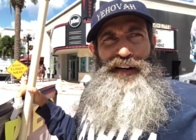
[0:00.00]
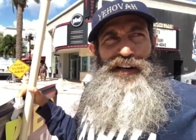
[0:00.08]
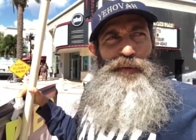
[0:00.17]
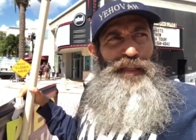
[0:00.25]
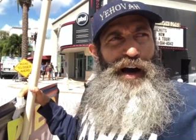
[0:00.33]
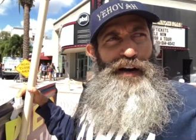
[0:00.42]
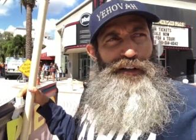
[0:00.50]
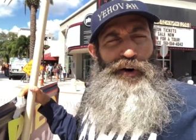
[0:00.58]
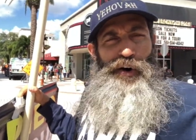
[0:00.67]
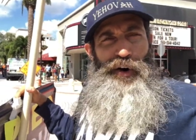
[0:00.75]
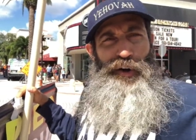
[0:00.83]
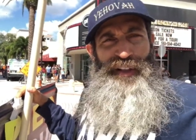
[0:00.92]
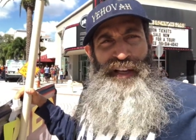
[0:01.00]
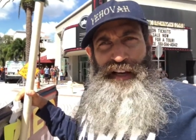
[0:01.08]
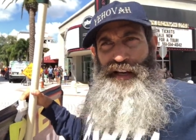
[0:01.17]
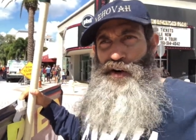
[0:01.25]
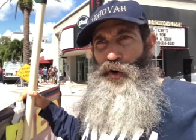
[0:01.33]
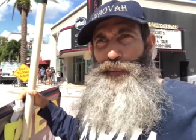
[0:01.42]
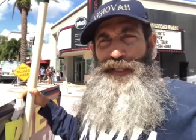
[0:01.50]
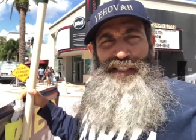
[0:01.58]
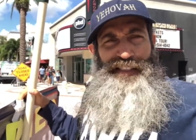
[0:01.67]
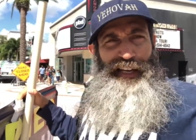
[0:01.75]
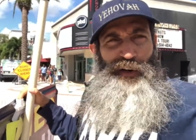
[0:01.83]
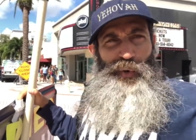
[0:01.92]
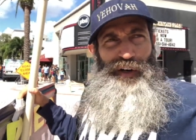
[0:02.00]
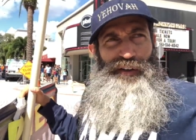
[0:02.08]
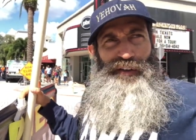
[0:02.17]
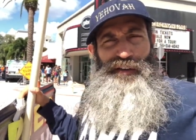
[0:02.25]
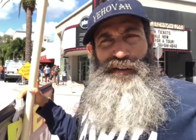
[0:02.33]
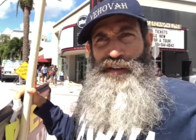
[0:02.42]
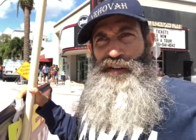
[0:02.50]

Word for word: around here with alcohol, and nobody's saying a word.